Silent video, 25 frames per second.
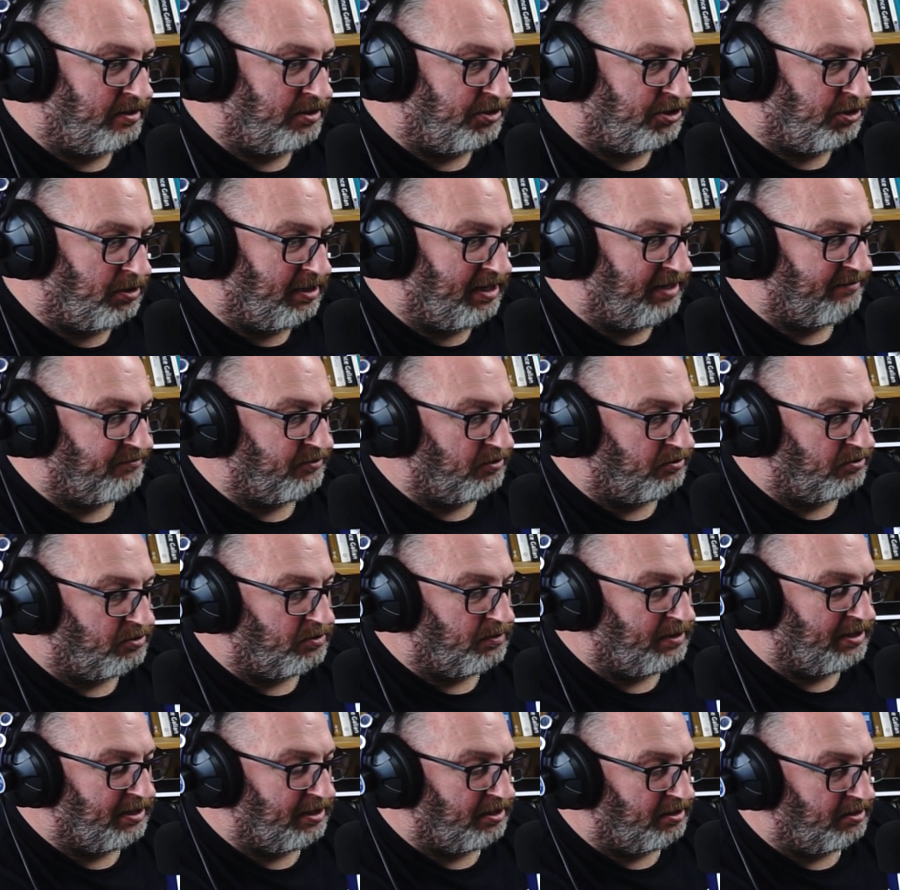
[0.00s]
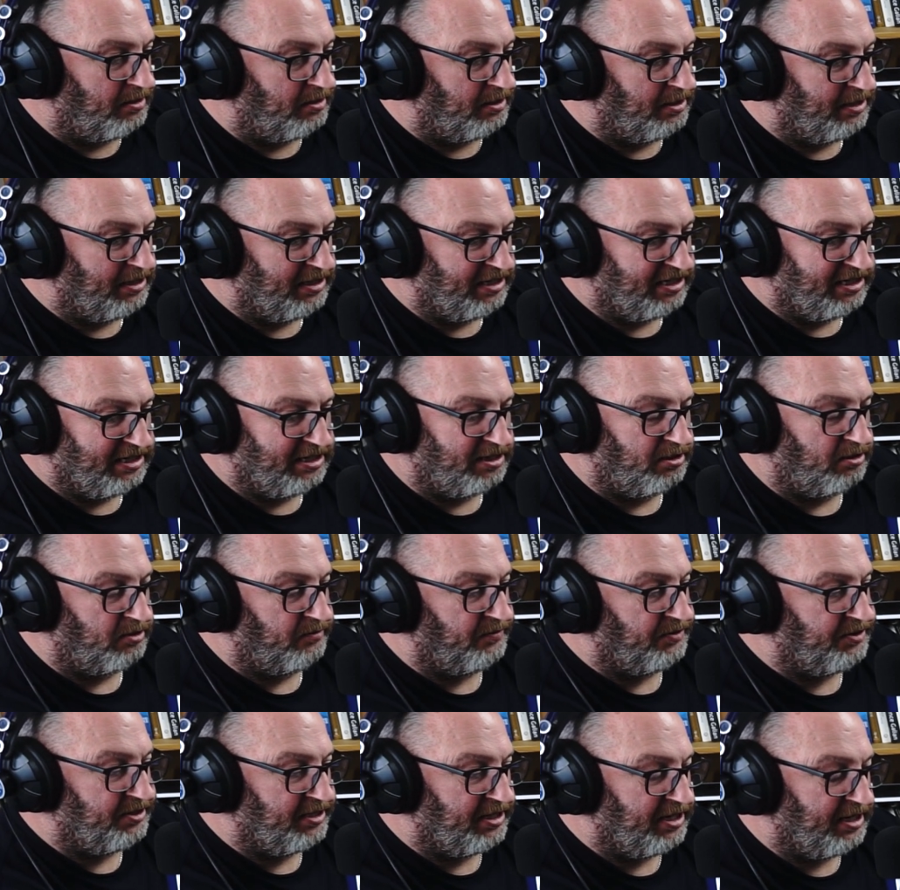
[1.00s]
So I've done quite a lot
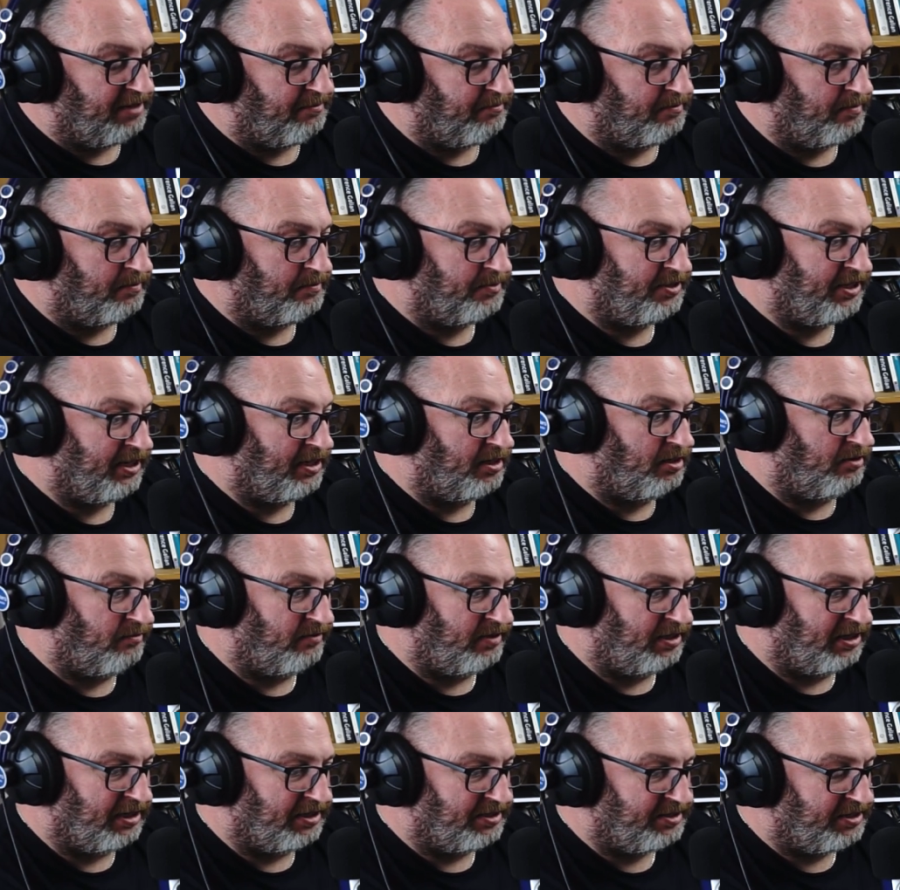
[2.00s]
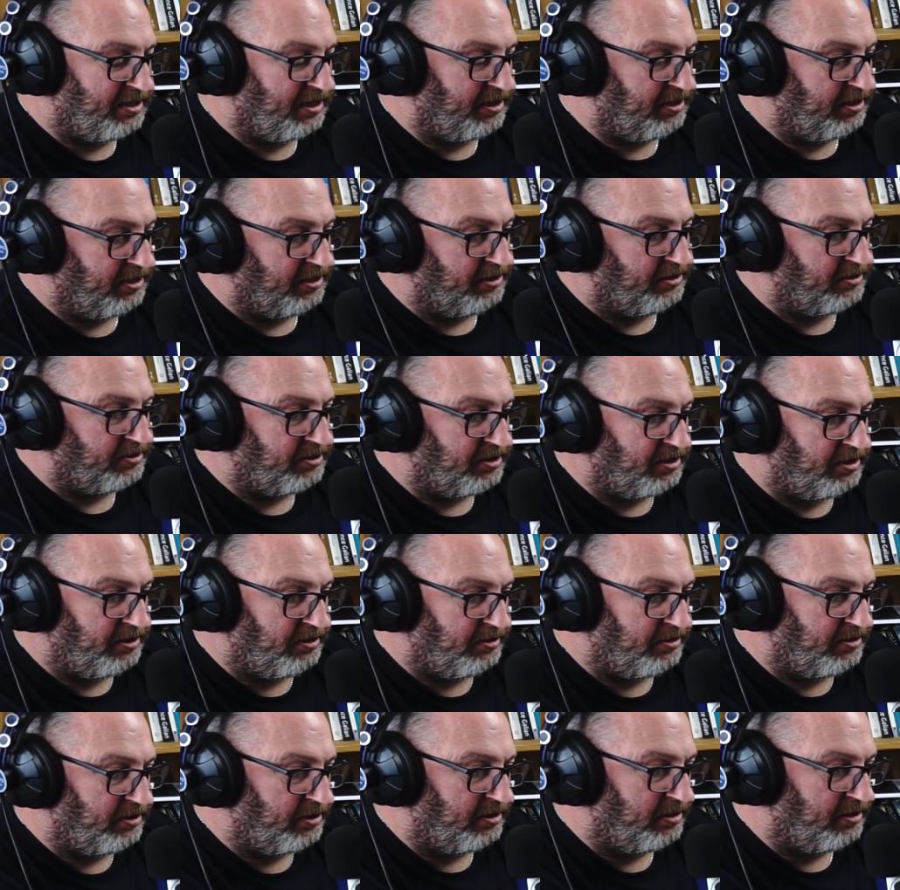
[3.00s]
over time, particularly over the last 10 years,
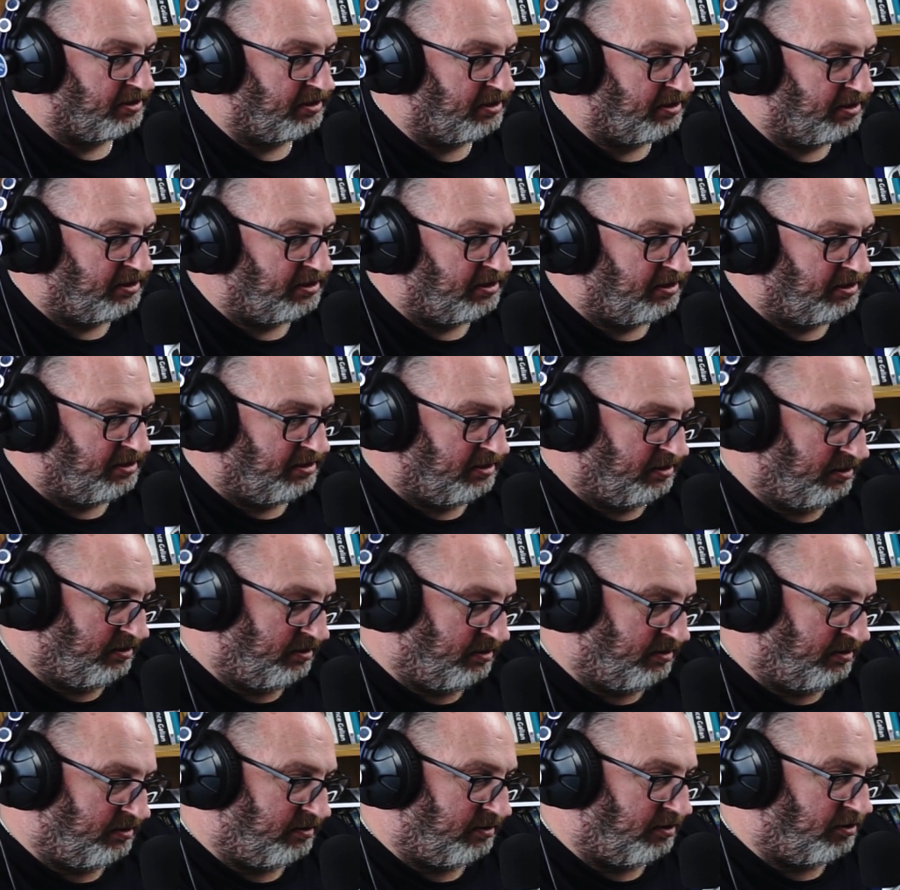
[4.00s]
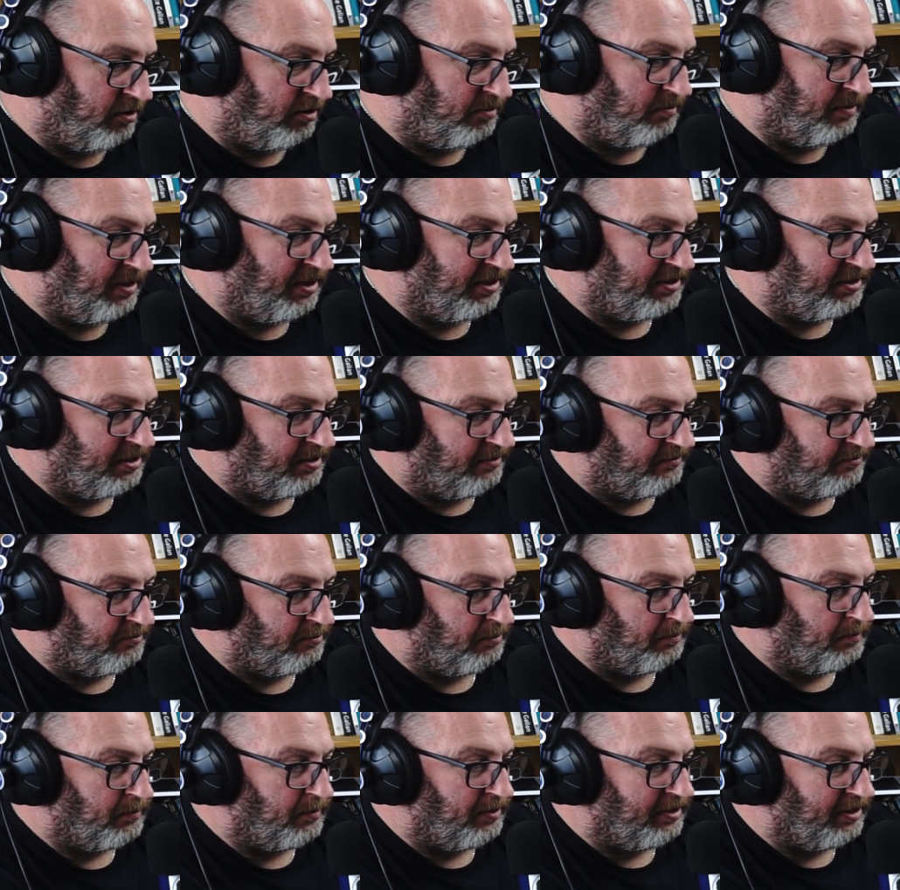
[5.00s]
and got myself
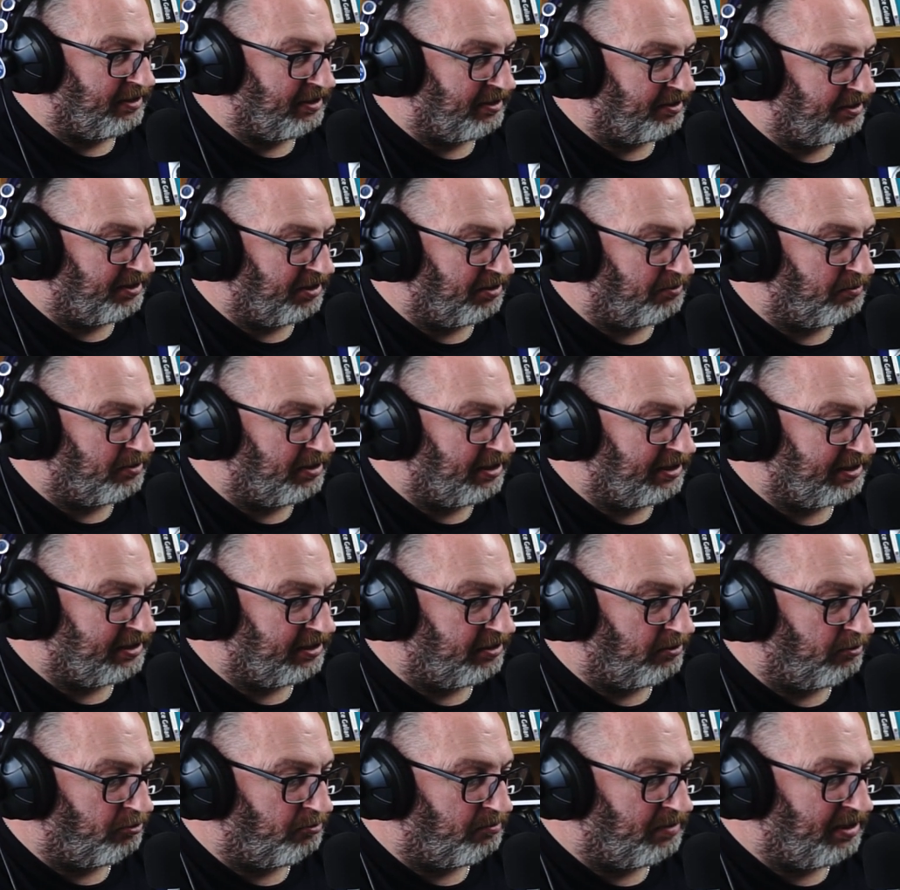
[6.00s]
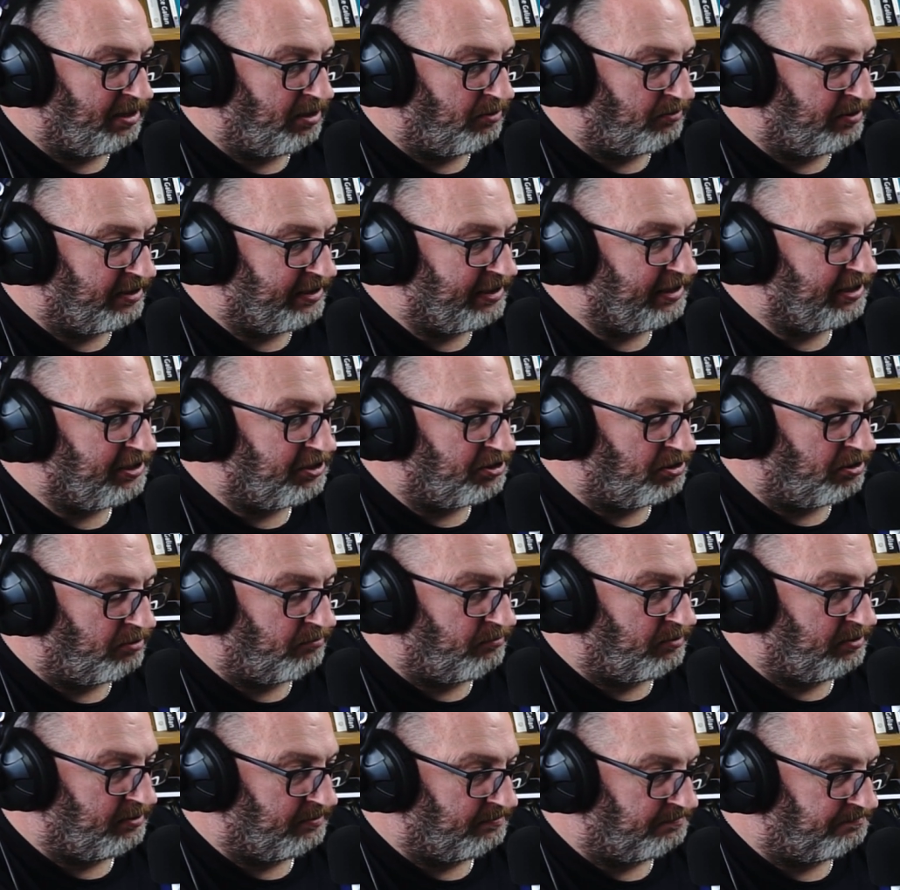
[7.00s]
to a point, I think, where I can hold my own in any
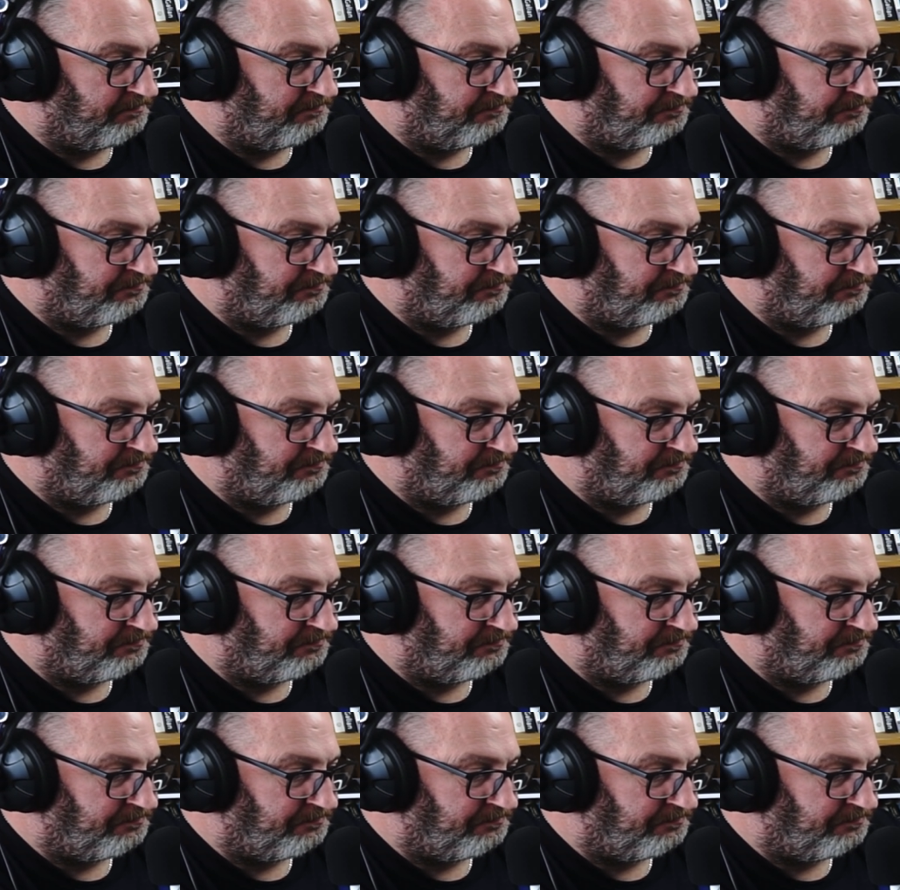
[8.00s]
genre.